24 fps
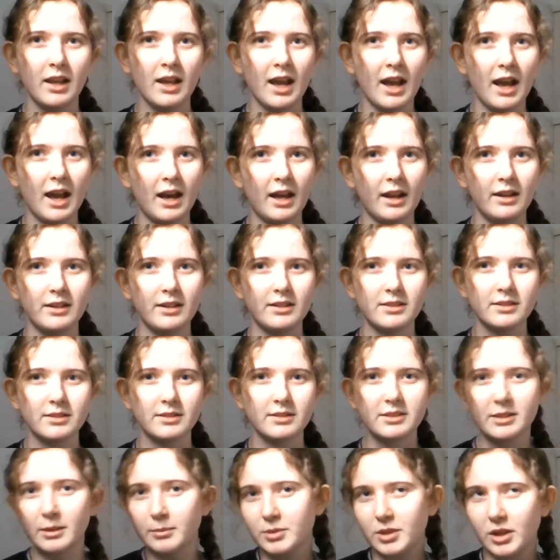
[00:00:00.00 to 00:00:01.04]
And
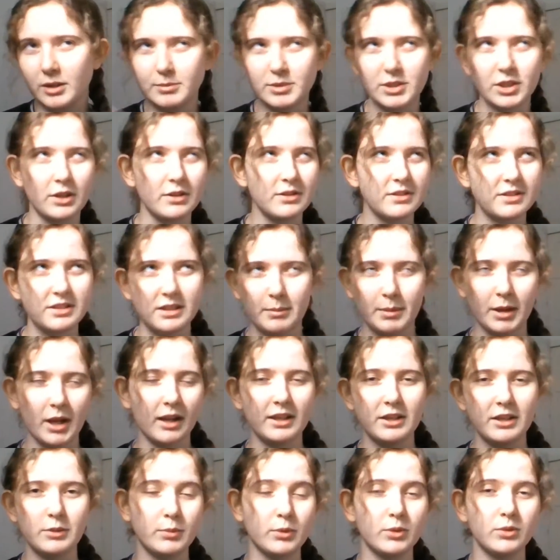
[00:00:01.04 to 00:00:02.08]
sometimes, you know, the seminar
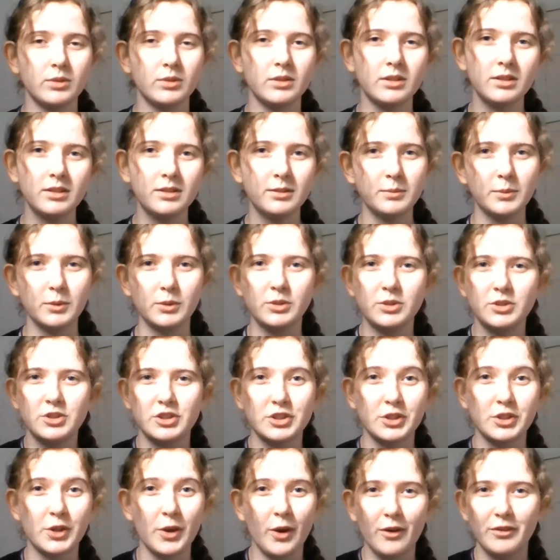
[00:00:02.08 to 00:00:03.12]
leader will
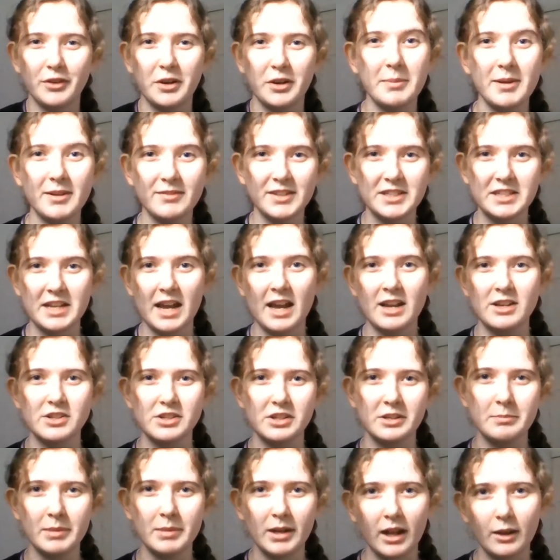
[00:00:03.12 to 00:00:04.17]
just go off on a bit of a tangent
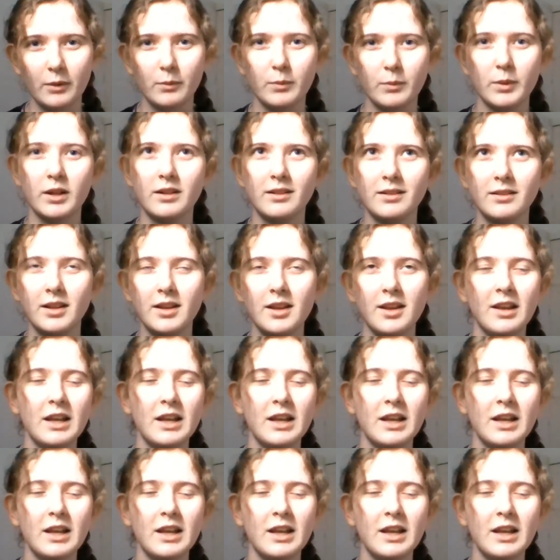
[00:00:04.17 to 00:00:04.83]
and be like, well,